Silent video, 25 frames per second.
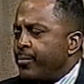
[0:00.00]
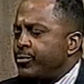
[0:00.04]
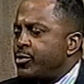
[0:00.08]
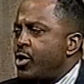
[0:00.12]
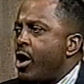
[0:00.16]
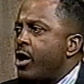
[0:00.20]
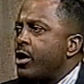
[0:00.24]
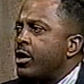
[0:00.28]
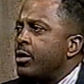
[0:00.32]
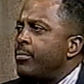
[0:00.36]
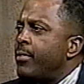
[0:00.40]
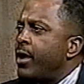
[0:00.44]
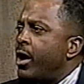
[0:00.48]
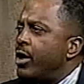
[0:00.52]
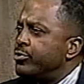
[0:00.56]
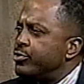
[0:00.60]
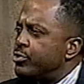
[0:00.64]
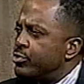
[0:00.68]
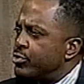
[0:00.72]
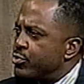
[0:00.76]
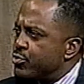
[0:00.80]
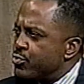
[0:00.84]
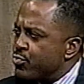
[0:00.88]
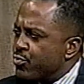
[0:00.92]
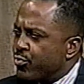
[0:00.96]
I'm talking about, do
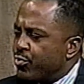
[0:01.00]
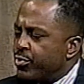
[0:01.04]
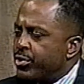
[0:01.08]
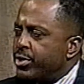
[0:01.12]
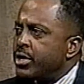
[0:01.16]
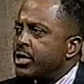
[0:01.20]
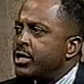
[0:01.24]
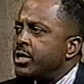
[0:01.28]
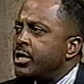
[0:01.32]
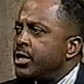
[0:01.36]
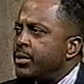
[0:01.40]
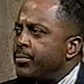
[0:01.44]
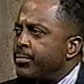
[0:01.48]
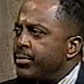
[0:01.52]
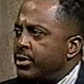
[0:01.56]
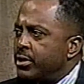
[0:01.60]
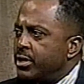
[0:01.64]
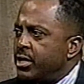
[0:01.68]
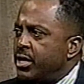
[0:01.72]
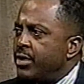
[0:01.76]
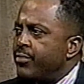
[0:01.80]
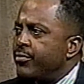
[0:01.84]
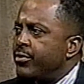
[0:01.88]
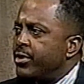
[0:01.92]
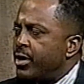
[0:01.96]
you really
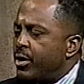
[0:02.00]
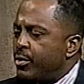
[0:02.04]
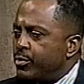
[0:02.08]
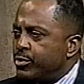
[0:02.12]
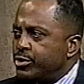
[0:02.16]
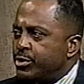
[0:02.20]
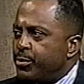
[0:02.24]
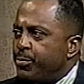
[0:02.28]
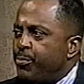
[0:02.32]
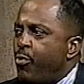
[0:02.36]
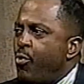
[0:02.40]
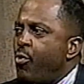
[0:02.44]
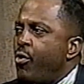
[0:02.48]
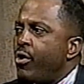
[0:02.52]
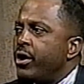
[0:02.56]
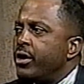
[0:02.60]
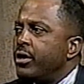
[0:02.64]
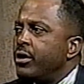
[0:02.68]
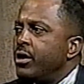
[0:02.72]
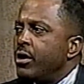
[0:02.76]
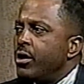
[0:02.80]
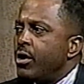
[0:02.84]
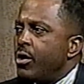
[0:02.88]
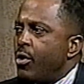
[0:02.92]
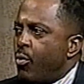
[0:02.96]
believe? And there was a
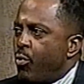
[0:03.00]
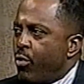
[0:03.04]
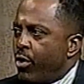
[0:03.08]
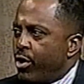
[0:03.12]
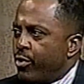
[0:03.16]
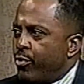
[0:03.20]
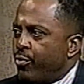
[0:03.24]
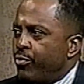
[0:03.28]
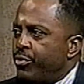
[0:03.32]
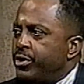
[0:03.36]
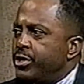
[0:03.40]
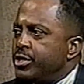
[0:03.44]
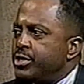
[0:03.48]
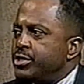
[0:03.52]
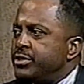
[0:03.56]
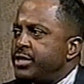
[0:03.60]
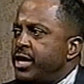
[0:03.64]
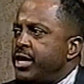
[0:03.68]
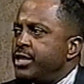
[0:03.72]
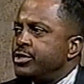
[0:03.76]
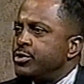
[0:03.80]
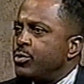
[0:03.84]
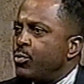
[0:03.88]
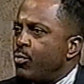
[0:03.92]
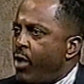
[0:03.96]
point where the
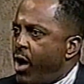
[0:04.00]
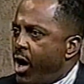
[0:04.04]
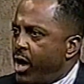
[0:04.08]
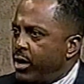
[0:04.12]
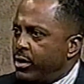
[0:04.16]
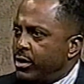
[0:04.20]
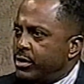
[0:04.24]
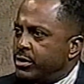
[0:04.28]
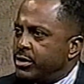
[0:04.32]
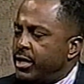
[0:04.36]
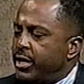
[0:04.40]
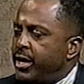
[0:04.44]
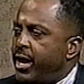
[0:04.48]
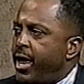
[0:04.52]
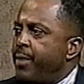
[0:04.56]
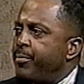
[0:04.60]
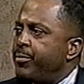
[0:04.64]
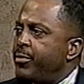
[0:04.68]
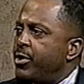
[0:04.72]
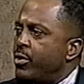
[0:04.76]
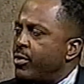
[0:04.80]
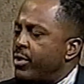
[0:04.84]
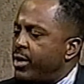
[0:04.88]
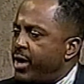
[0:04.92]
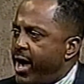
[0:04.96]
realization where I looked in that
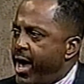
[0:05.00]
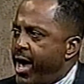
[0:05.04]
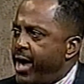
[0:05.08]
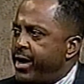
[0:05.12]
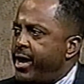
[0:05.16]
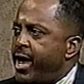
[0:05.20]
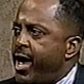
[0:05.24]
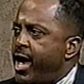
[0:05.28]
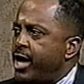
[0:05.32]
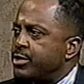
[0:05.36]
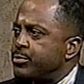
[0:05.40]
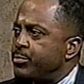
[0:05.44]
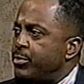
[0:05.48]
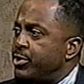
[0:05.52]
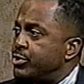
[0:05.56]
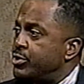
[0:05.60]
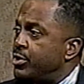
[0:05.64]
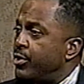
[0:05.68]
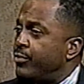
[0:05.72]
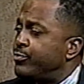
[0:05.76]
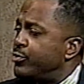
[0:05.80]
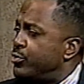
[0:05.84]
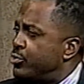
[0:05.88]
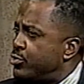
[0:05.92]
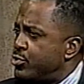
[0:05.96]
mirror and I had to ask
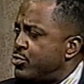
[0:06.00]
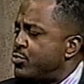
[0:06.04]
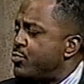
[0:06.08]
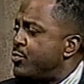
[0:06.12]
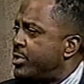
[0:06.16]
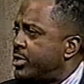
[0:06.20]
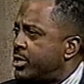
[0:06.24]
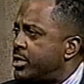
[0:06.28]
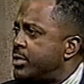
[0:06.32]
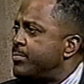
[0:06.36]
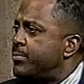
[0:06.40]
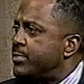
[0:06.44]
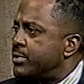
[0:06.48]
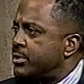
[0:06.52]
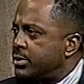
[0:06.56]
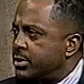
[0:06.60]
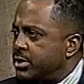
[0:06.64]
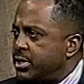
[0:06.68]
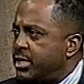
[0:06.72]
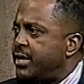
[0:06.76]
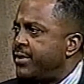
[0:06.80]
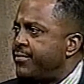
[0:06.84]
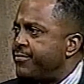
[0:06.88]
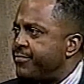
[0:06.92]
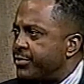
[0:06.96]
myself, do you really
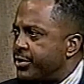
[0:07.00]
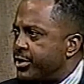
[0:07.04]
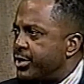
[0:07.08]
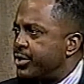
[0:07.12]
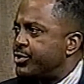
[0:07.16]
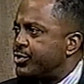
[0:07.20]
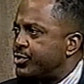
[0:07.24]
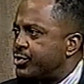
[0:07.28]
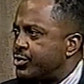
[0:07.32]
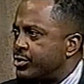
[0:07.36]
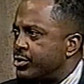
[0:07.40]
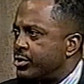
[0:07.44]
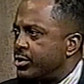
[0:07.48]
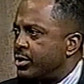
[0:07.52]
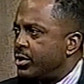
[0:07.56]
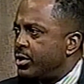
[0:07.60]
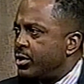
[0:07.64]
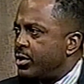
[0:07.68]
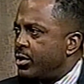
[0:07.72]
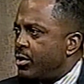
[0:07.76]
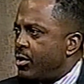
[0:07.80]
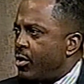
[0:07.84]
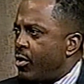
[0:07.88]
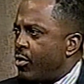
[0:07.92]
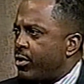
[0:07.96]
believe this?
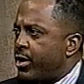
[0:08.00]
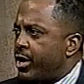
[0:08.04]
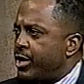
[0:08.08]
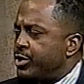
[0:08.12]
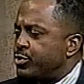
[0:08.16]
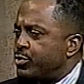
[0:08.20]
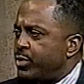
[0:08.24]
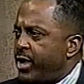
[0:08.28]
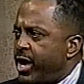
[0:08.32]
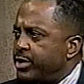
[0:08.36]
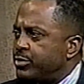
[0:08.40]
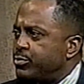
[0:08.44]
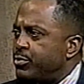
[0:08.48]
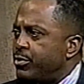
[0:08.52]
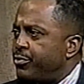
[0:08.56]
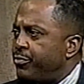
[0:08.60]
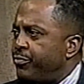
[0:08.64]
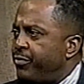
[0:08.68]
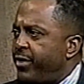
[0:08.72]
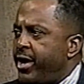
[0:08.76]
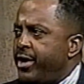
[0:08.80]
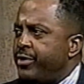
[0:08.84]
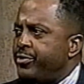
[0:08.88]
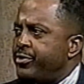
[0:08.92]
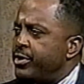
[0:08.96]
Okay, so that's what
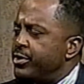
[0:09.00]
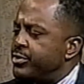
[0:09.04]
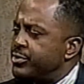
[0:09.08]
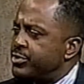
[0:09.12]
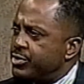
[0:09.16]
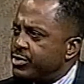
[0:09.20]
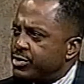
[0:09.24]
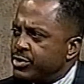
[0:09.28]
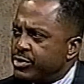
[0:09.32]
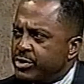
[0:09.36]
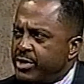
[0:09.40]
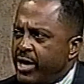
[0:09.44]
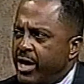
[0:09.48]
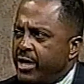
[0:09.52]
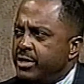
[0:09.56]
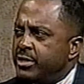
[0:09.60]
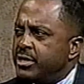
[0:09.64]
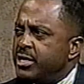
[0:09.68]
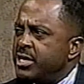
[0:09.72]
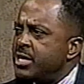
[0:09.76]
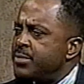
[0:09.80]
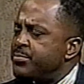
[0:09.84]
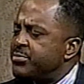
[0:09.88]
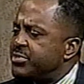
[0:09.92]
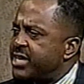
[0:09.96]
faith is. It's just that
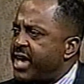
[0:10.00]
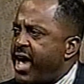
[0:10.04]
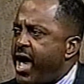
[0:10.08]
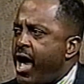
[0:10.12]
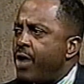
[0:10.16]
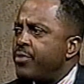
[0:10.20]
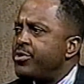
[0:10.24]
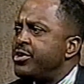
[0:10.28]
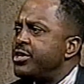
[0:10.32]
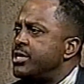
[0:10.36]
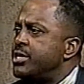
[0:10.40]
deep down